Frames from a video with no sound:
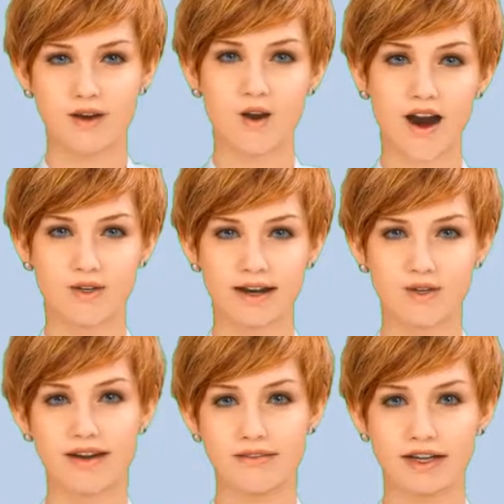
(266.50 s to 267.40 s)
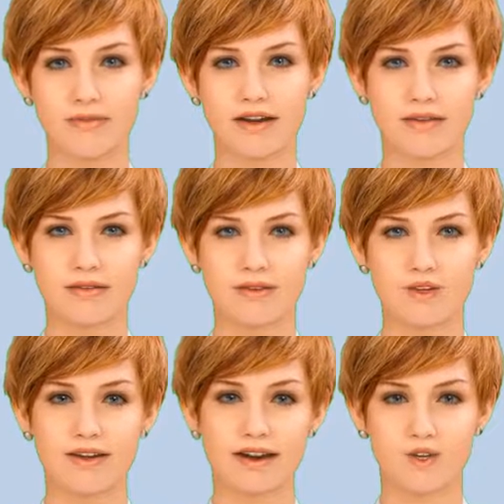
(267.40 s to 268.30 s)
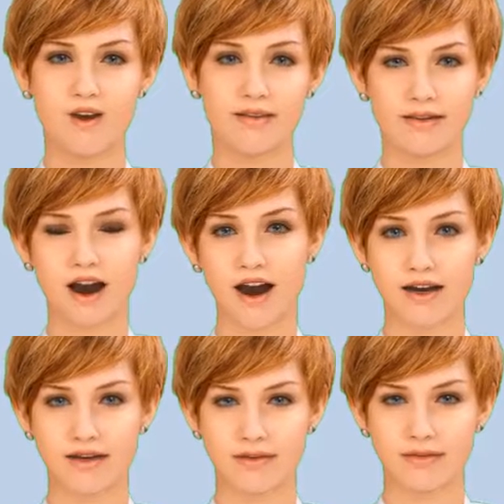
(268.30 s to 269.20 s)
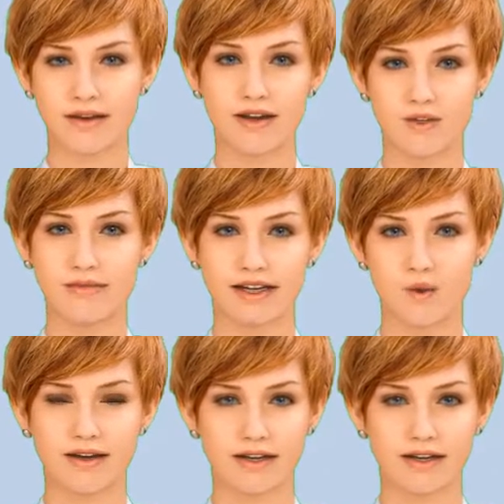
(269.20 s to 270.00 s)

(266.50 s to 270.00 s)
called the function, central column, because we